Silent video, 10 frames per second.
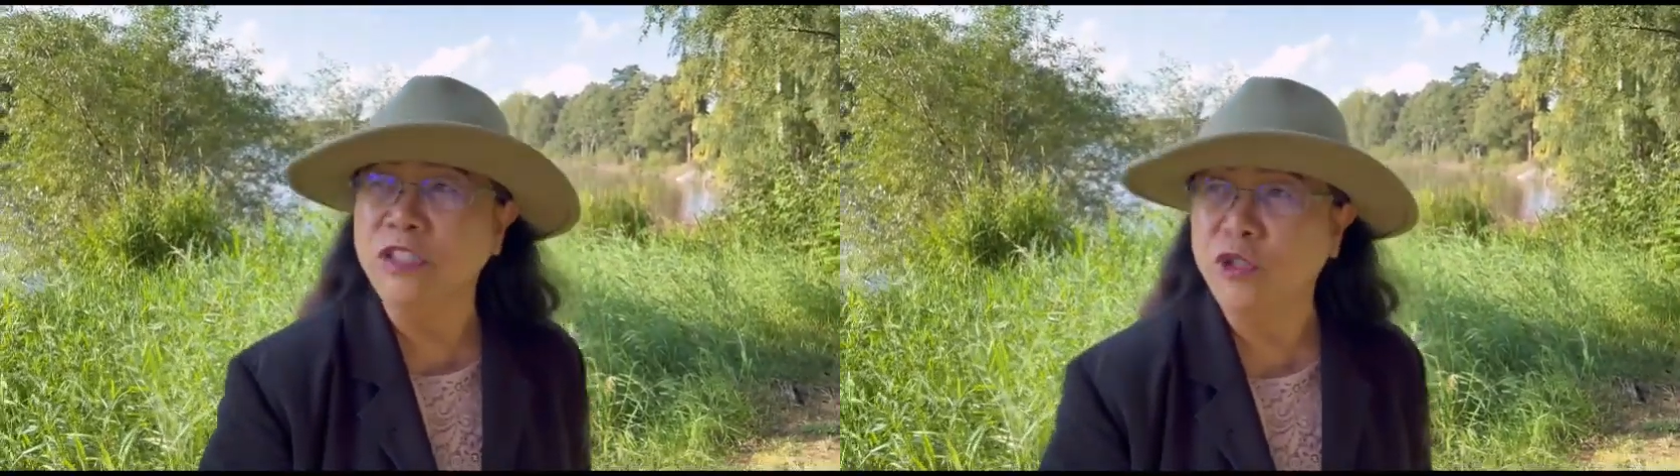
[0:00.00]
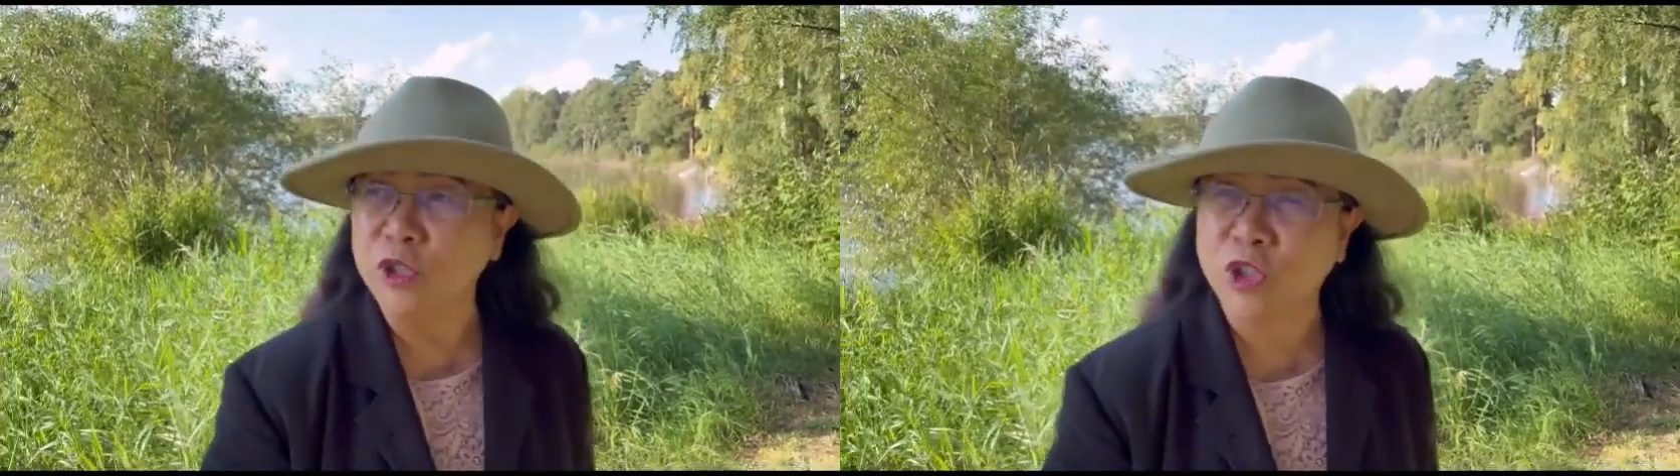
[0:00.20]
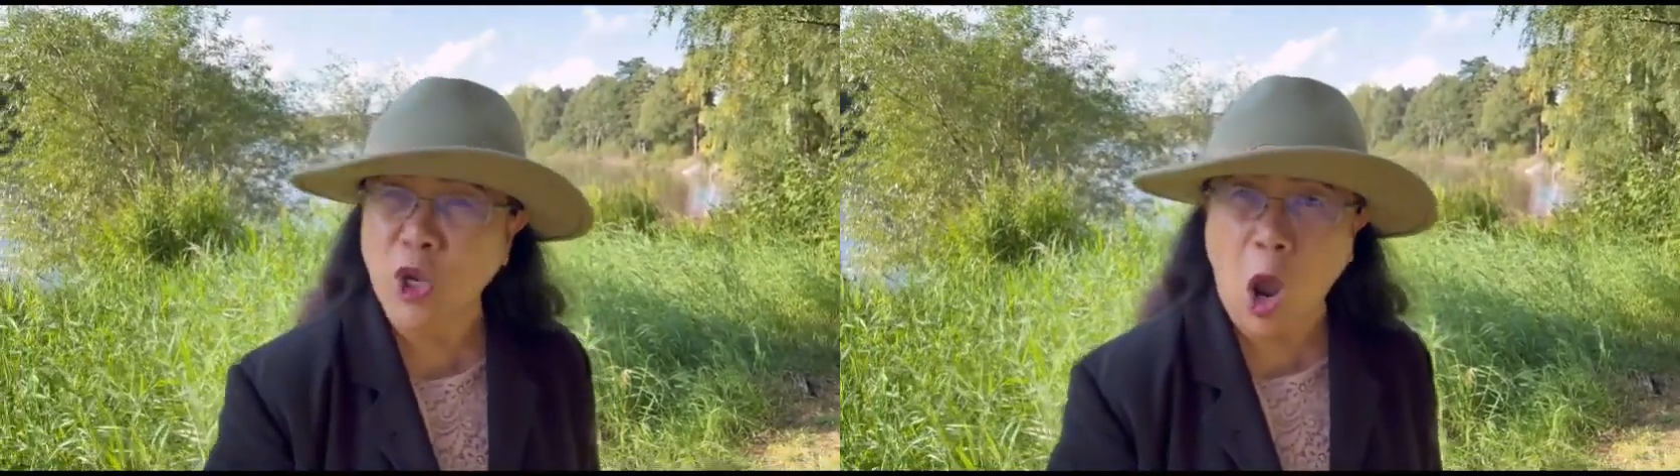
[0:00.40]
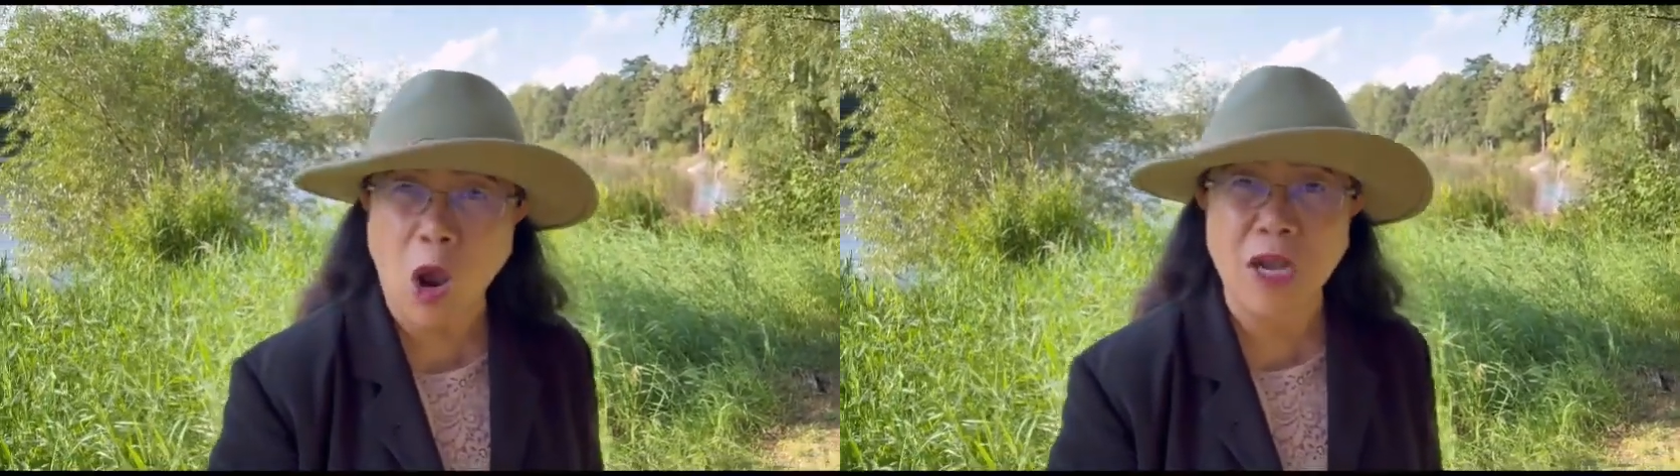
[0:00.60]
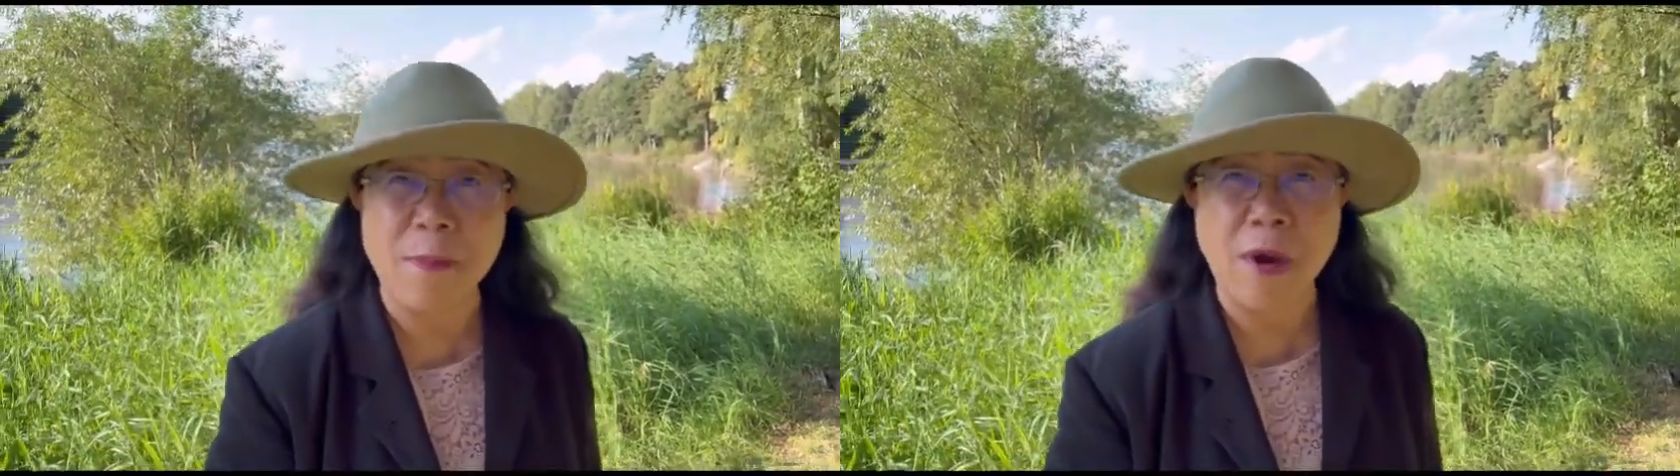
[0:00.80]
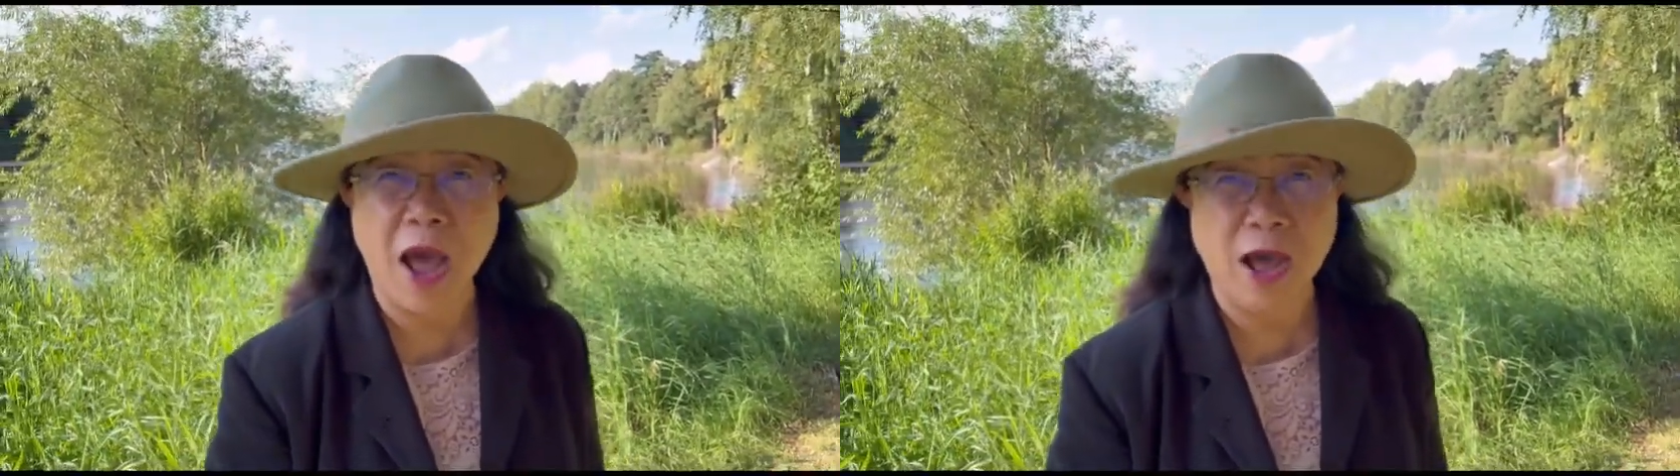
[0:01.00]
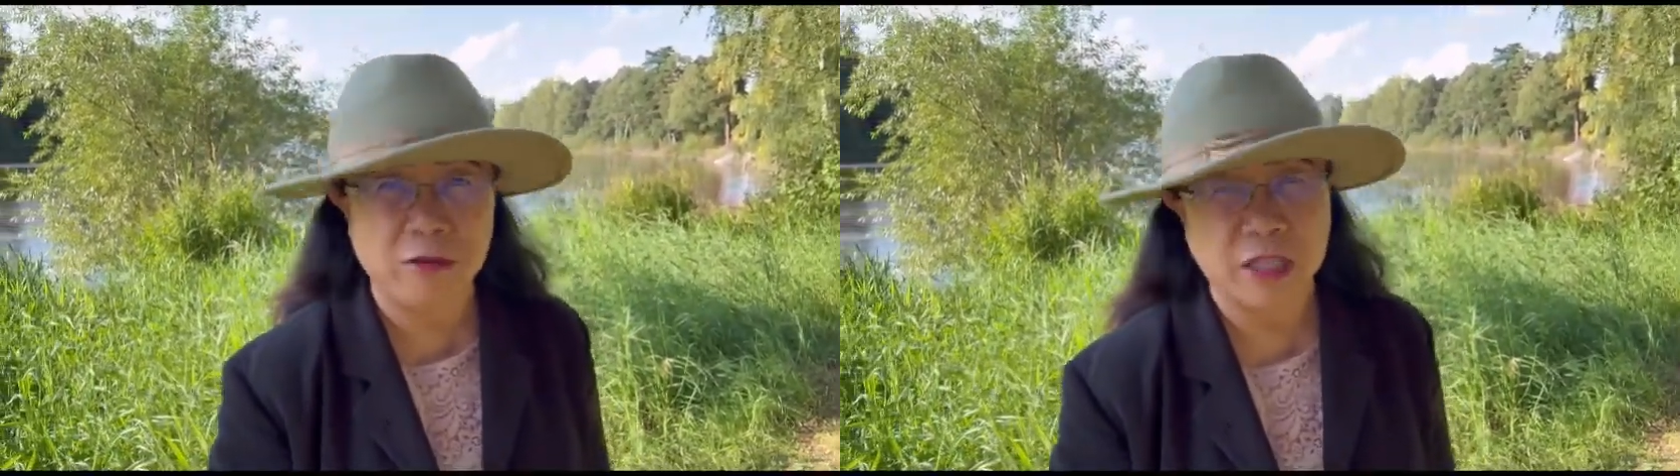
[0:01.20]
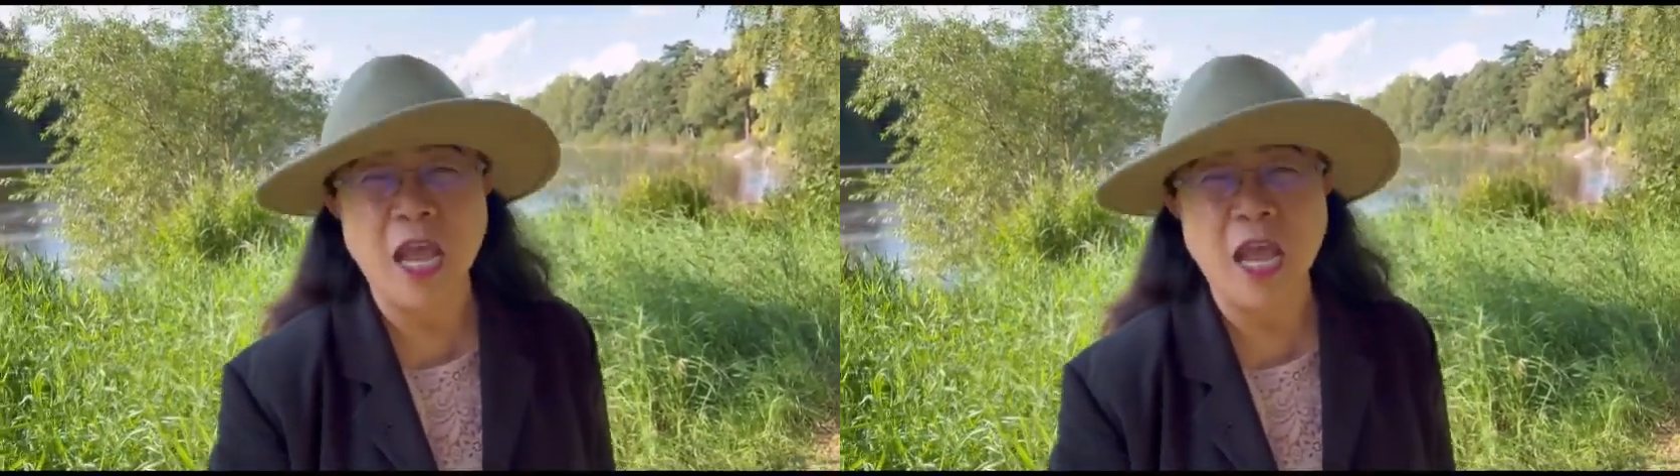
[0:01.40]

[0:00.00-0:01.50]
to talk about.